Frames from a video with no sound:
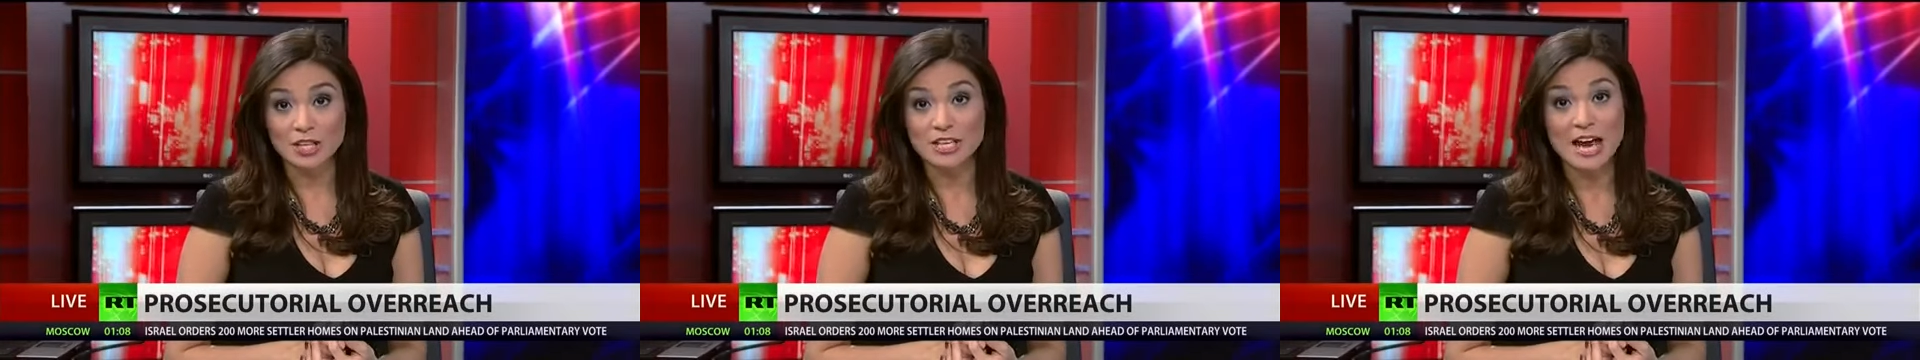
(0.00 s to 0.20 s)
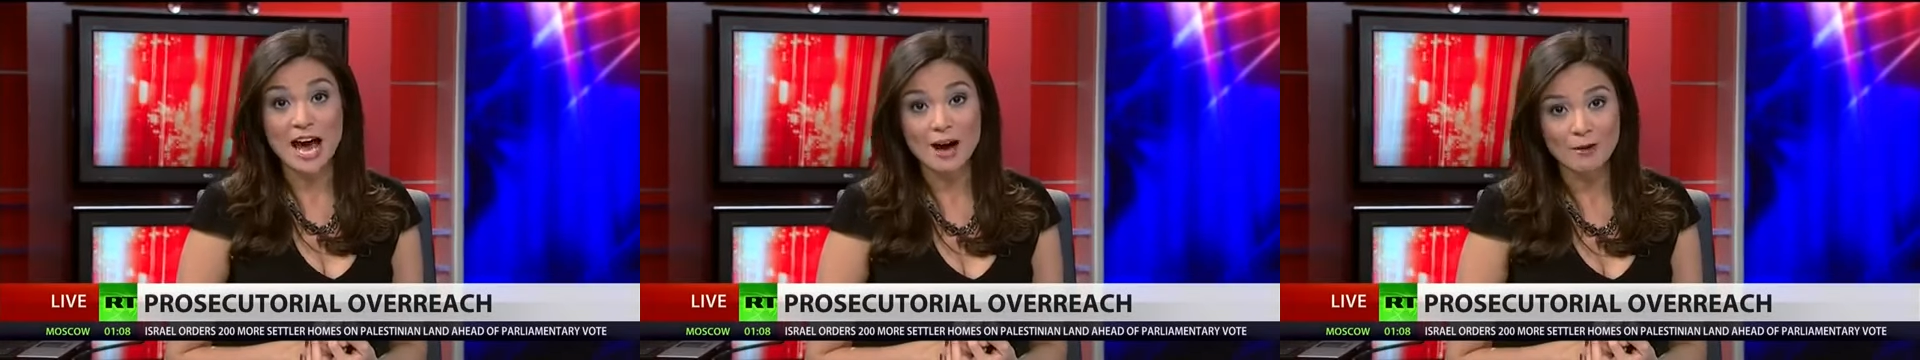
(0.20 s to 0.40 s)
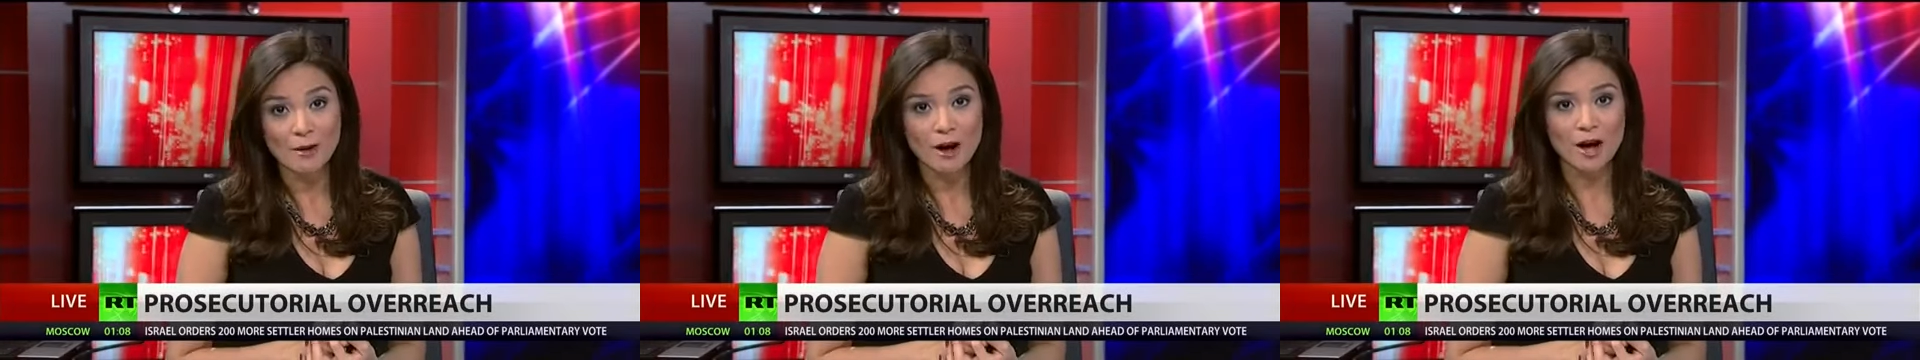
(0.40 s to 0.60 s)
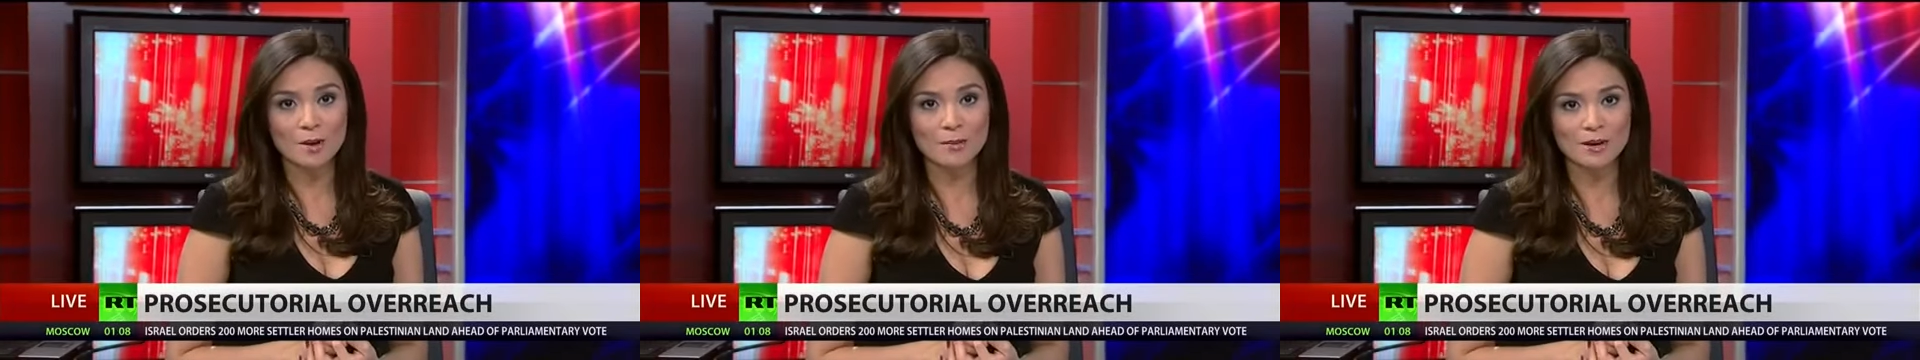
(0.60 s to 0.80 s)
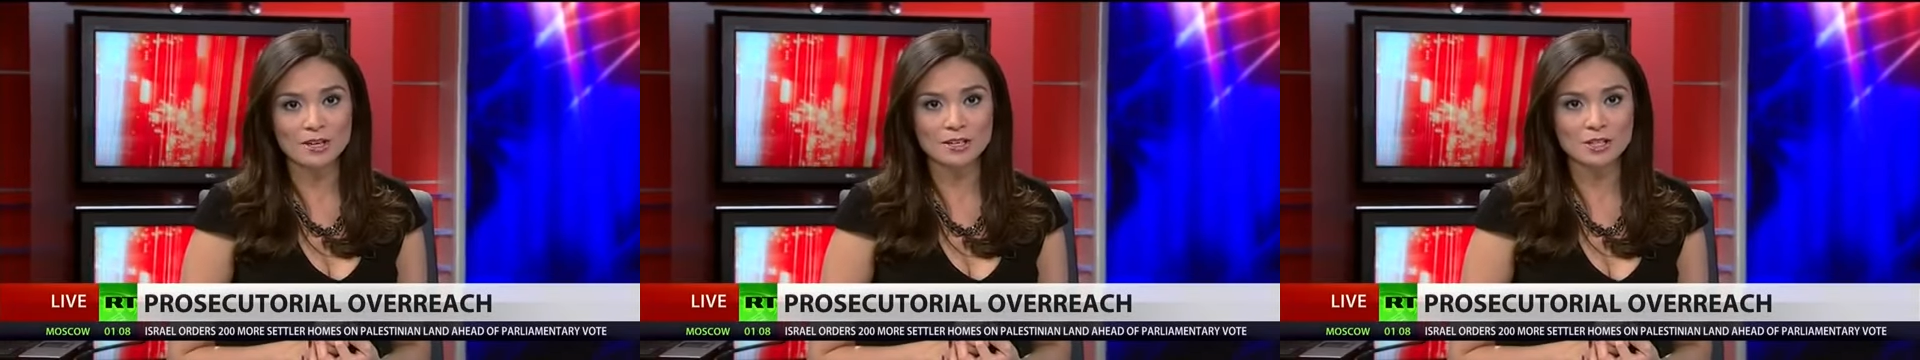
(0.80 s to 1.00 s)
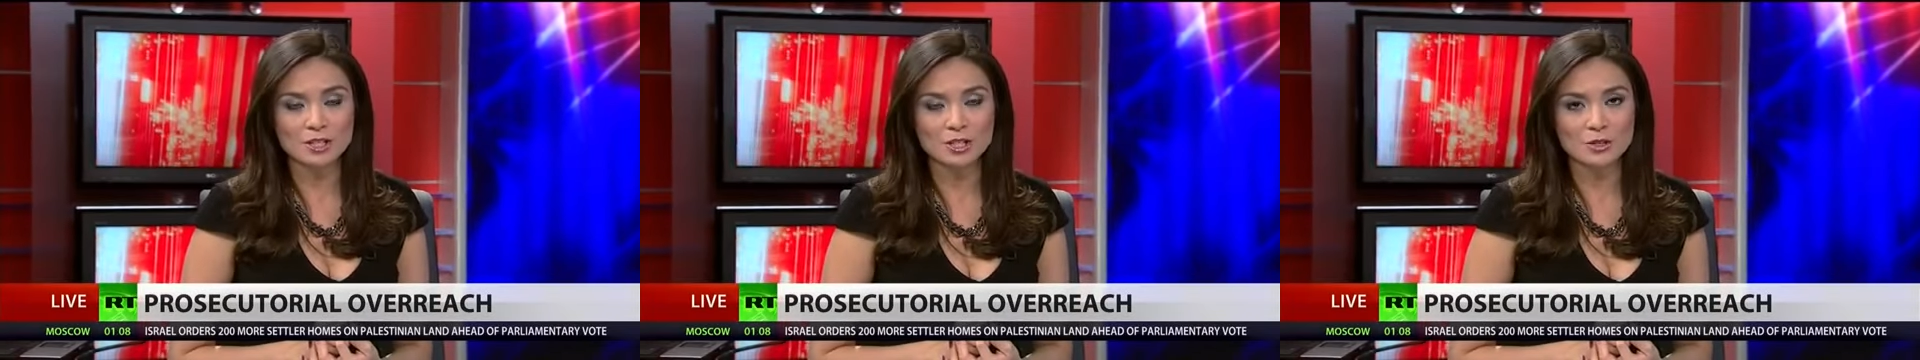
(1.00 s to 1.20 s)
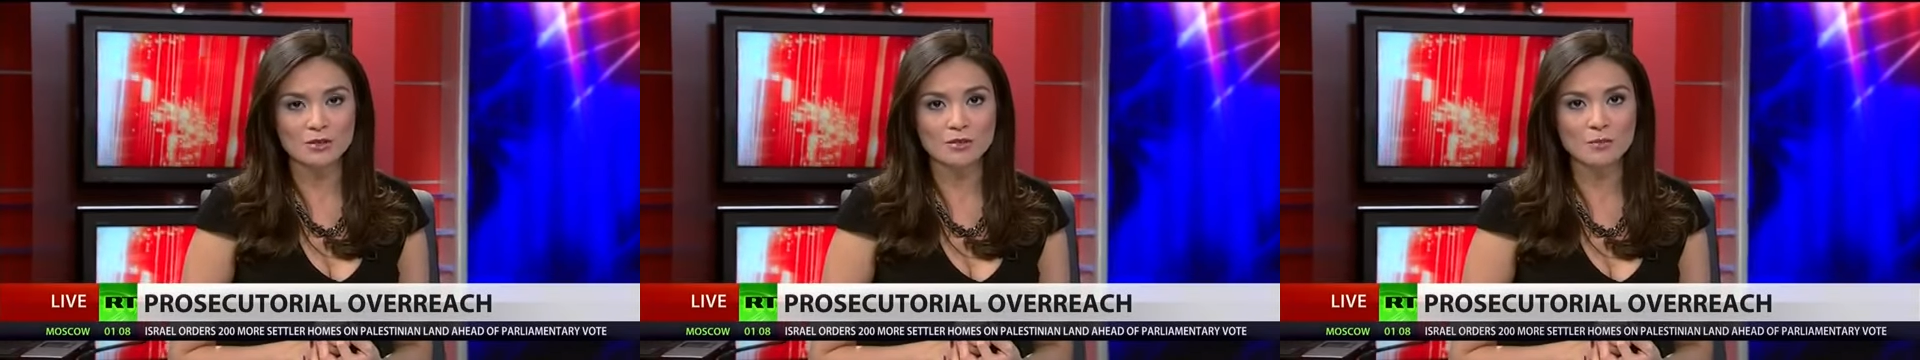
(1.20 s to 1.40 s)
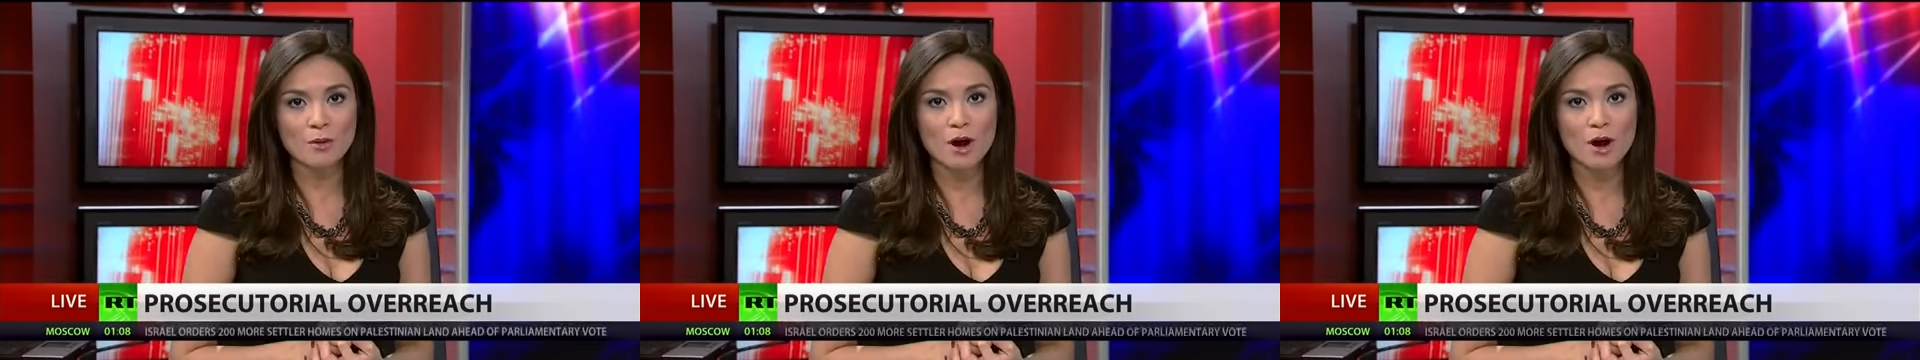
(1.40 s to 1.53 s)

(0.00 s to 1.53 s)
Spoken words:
the now hot button issue of